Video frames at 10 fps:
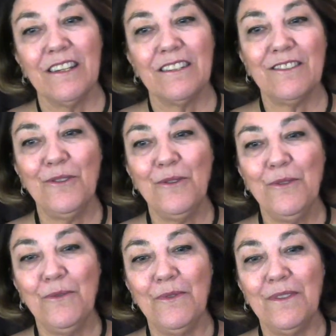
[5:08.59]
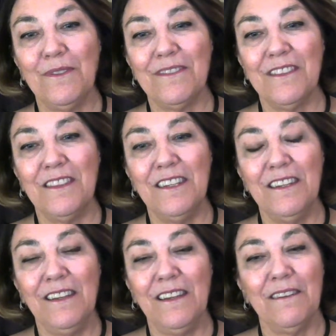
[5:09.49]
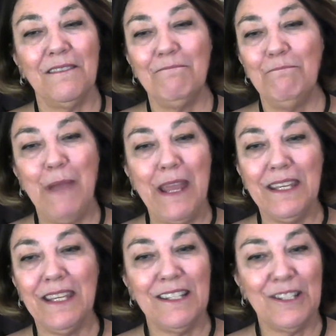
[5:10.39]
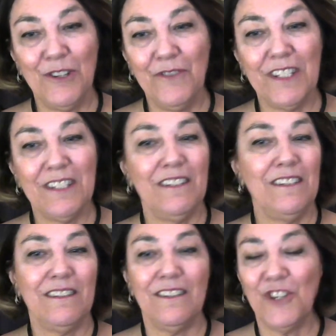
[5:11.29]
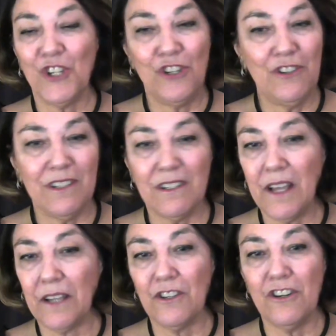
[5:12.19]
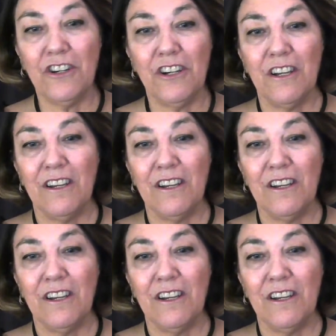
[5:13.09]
So the banking services, insurance sector,